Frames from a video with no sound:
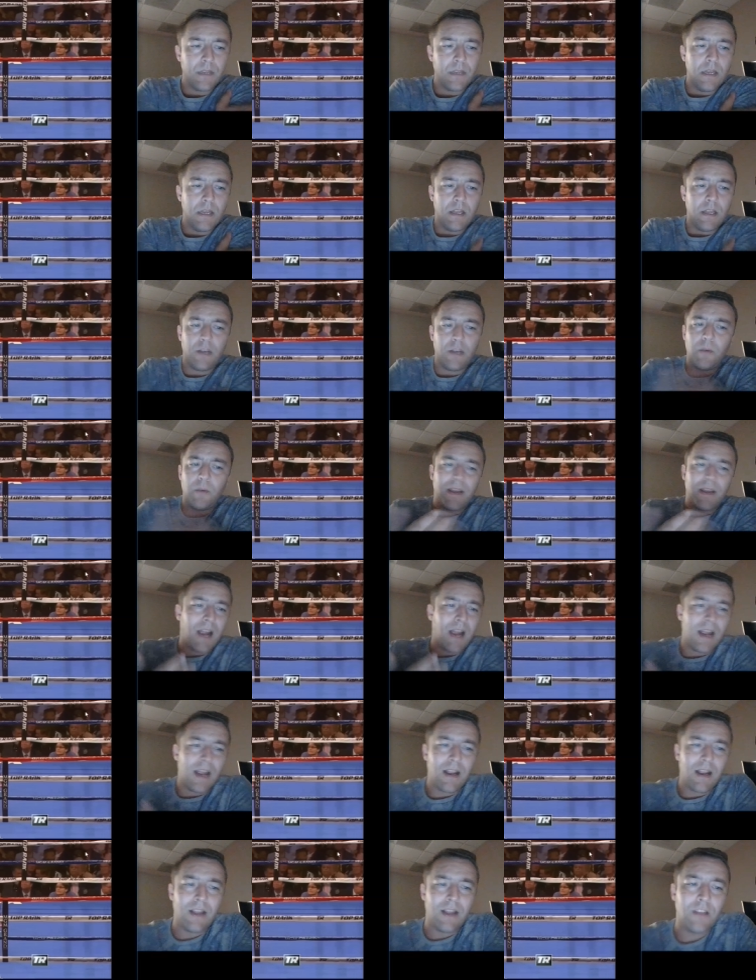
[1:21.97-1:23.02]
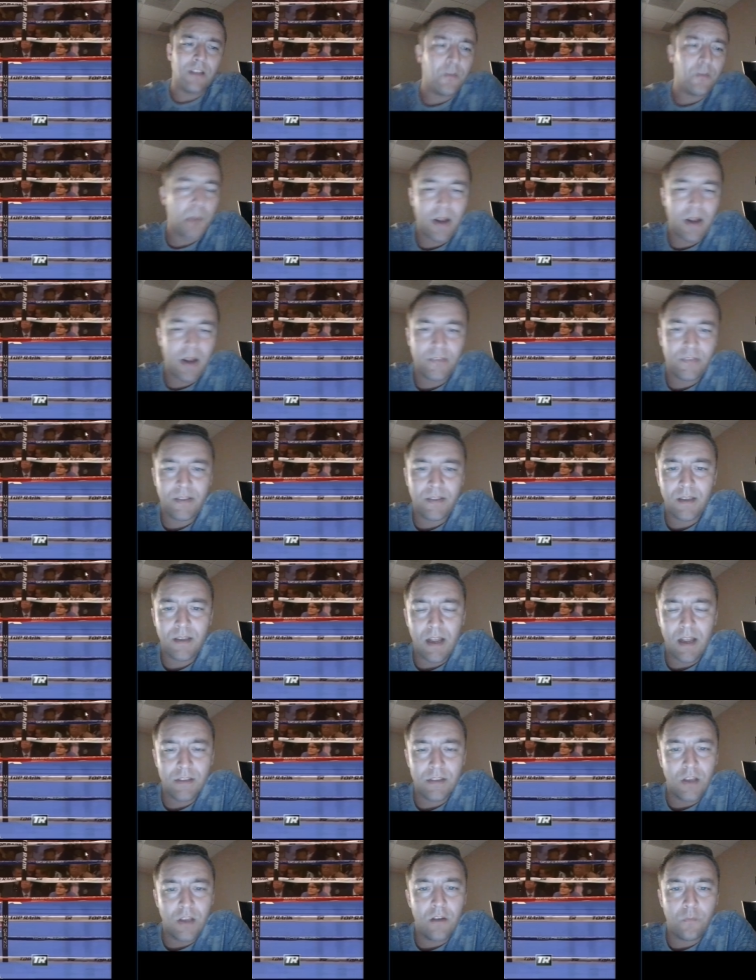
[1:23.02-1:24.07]
Anyway, I, I love boxing.
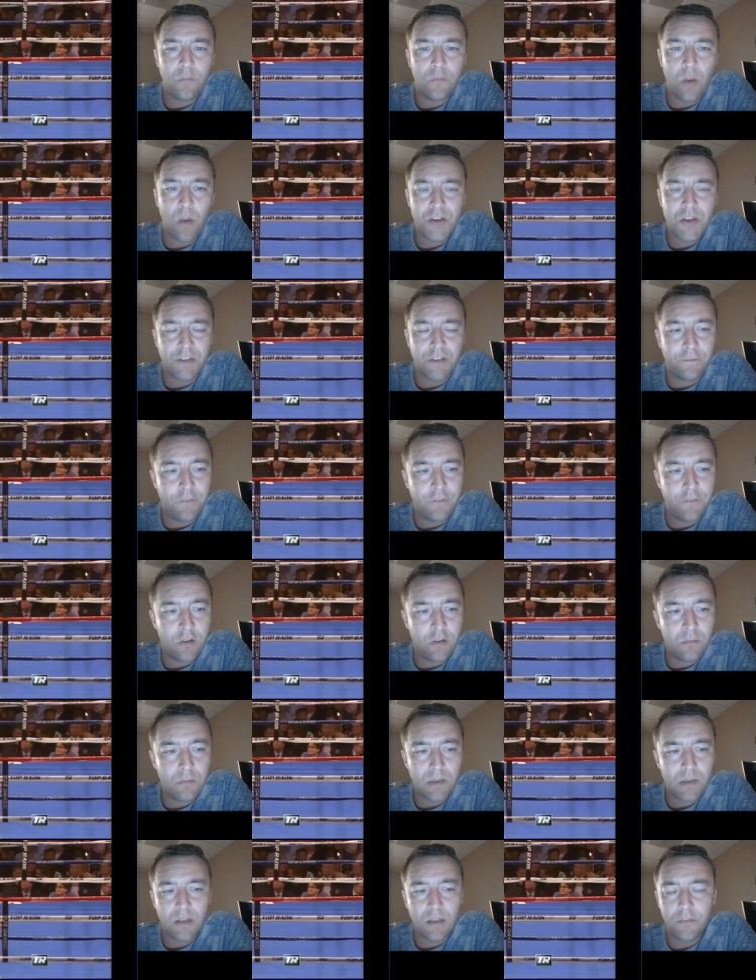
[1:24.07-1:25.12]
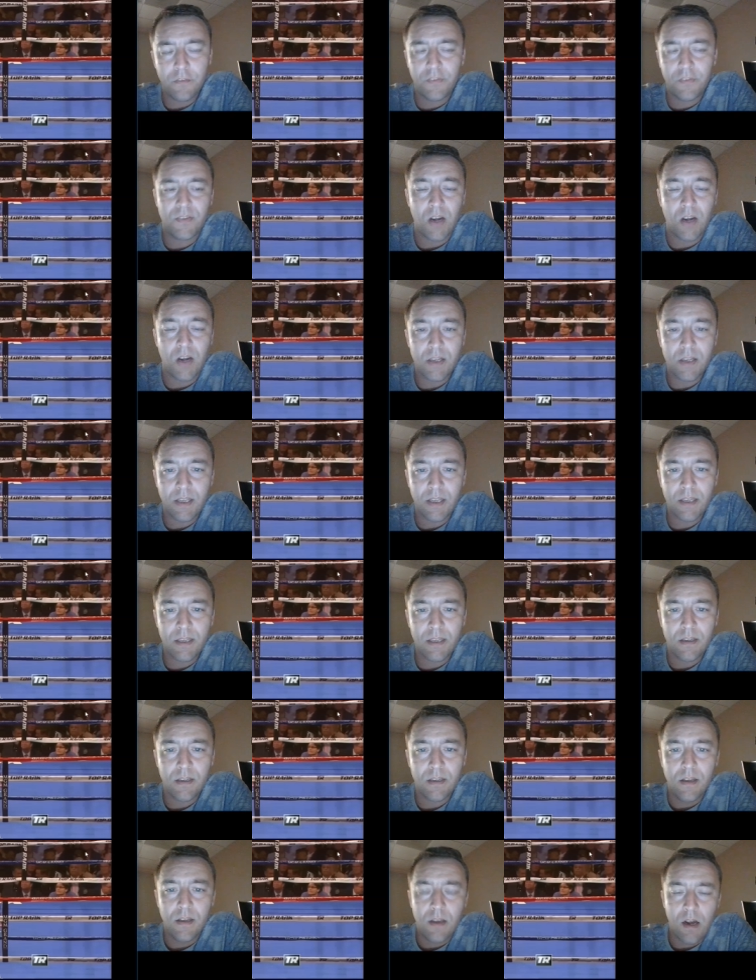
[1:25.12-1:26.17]
I love watching film. I love studying
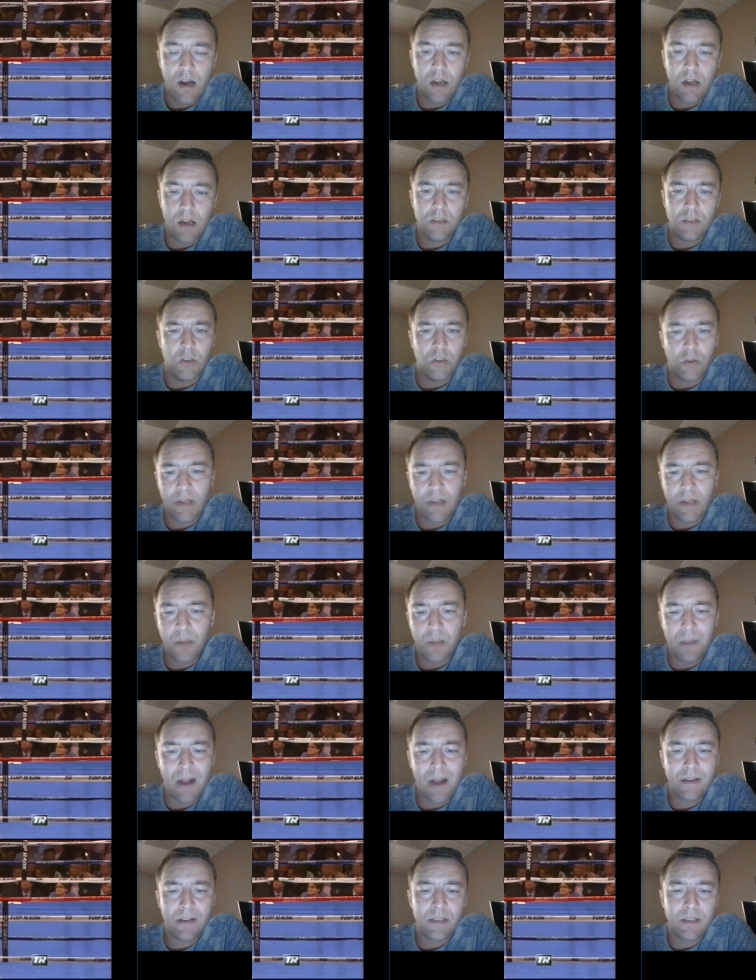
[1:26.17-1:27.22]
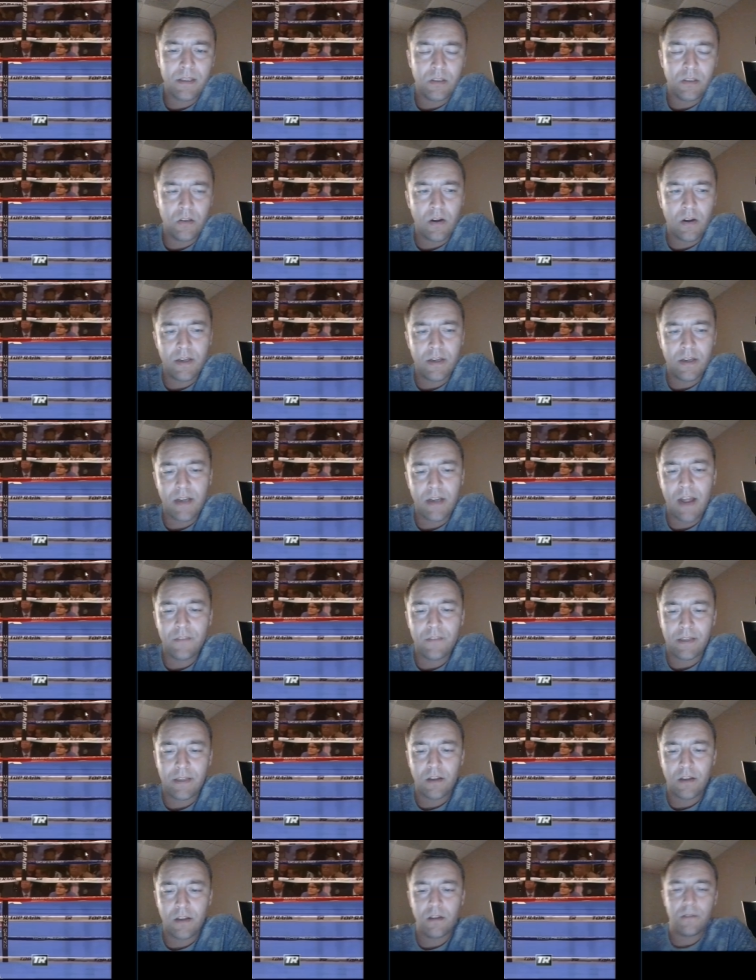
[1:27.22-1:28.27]
it, uh, learning about it. You know, I didn't have
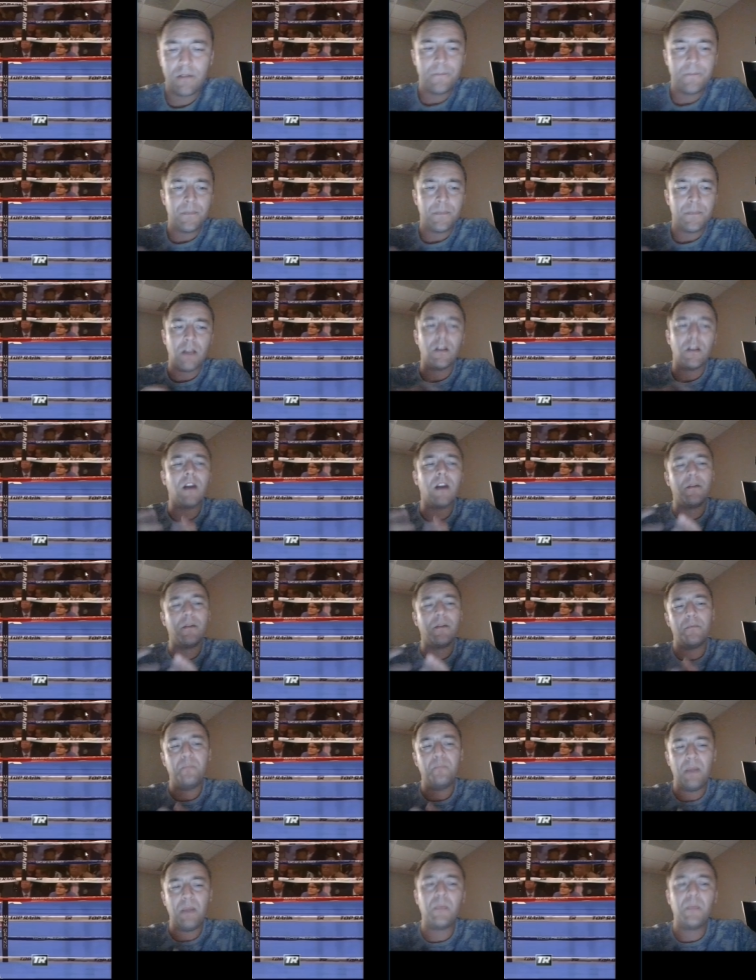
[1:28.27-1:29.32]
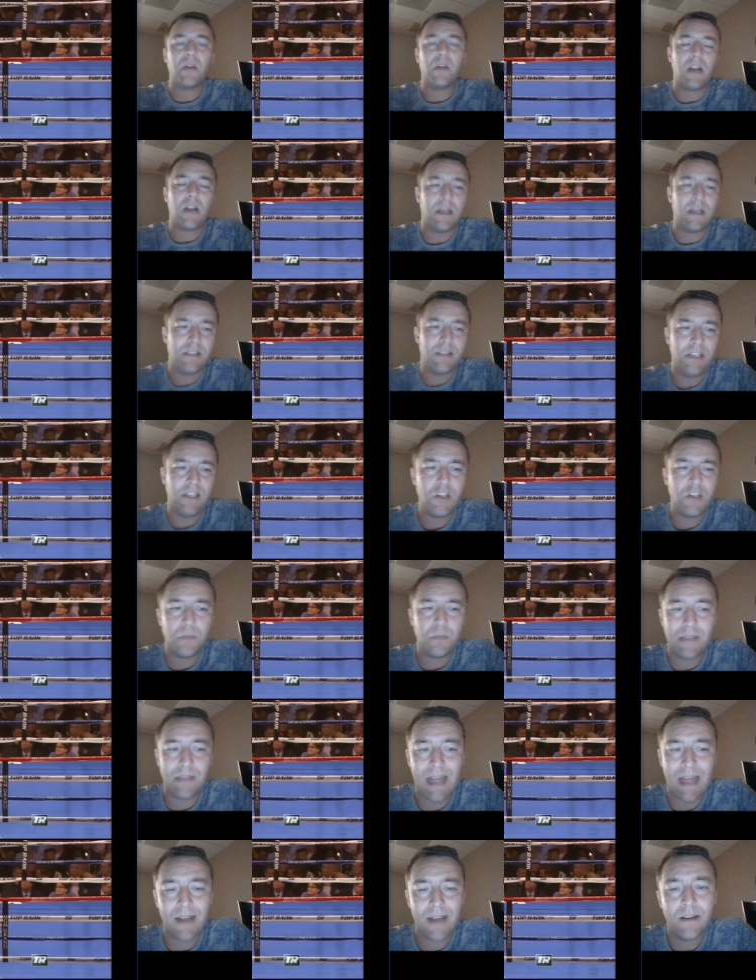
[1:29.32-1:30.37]
like a, a lot of people to kind of teach
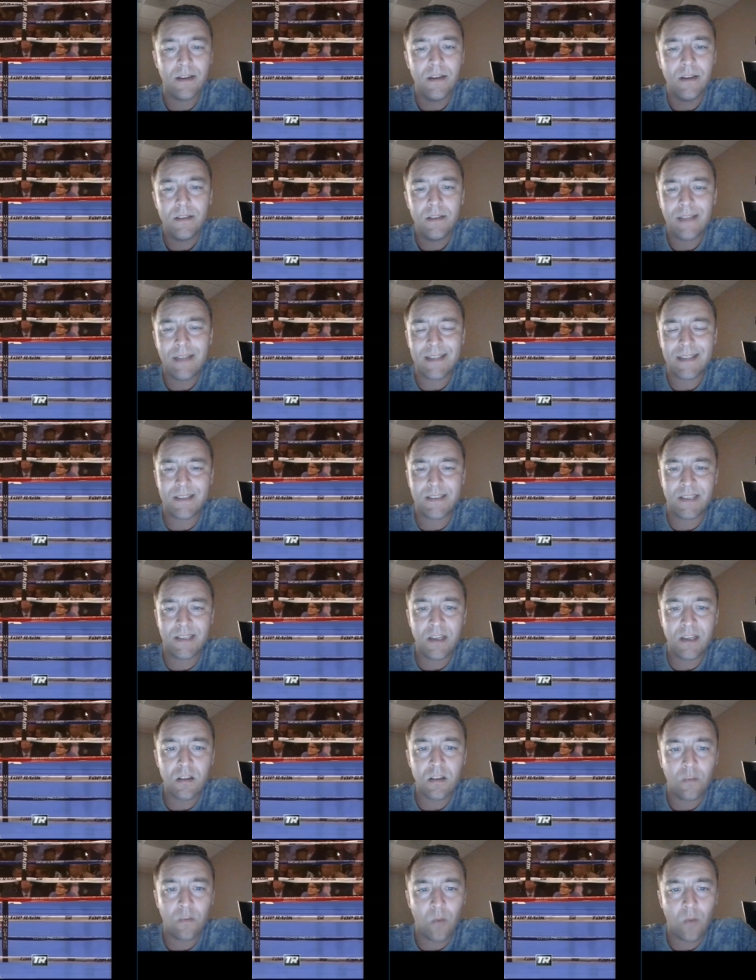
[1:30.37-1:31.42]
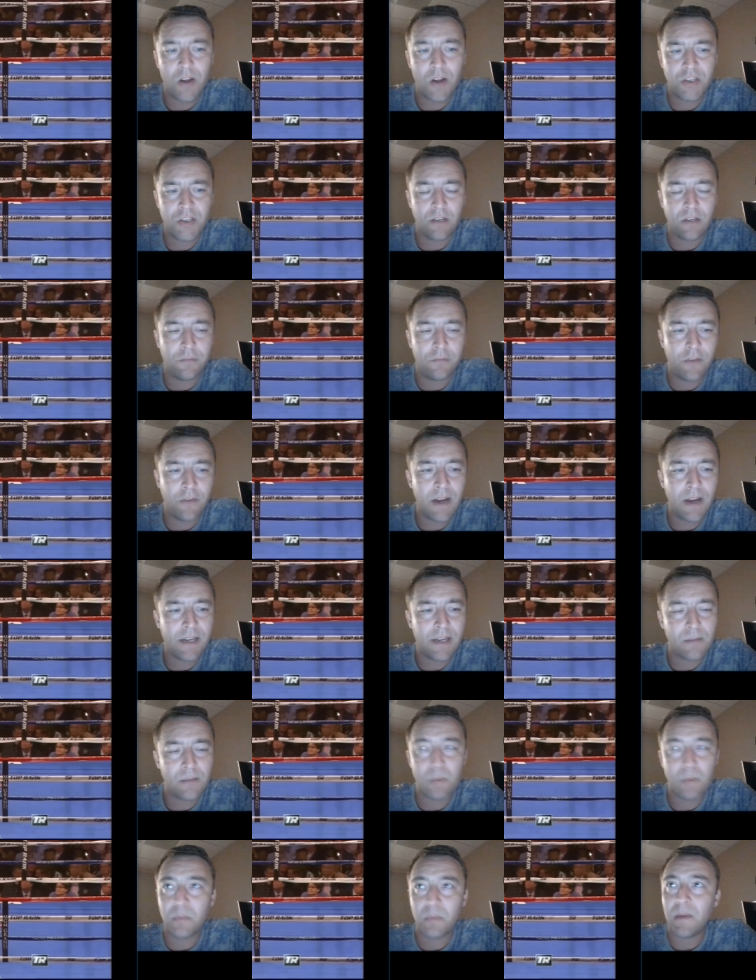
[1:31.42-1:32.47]
me that that skill of watching a fight. I
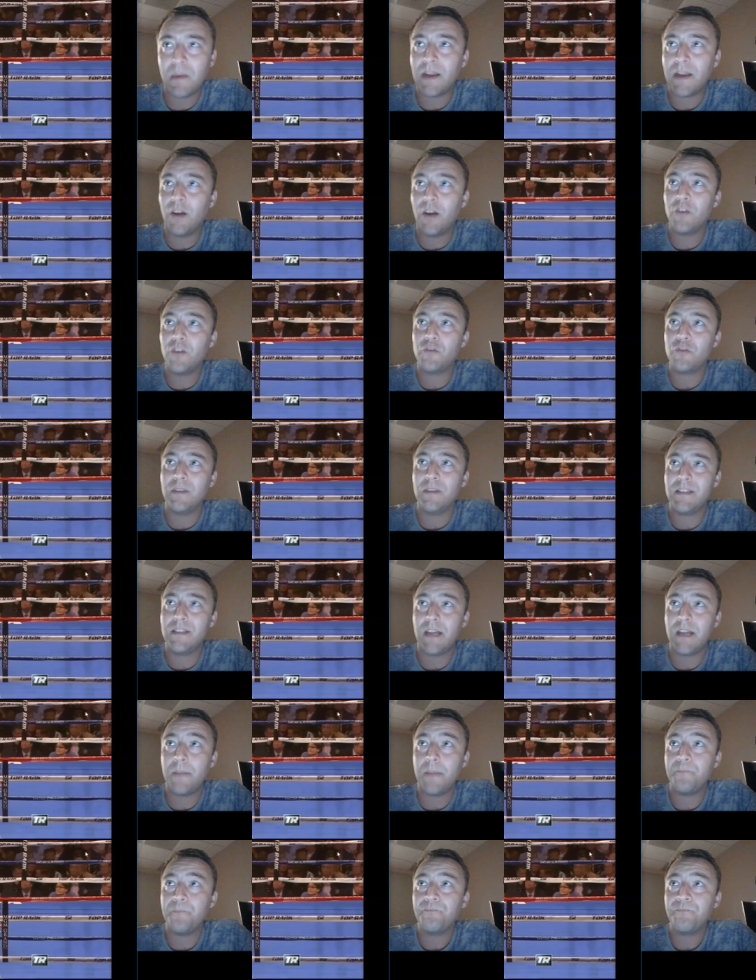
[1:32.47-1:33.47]
remember my coach one time,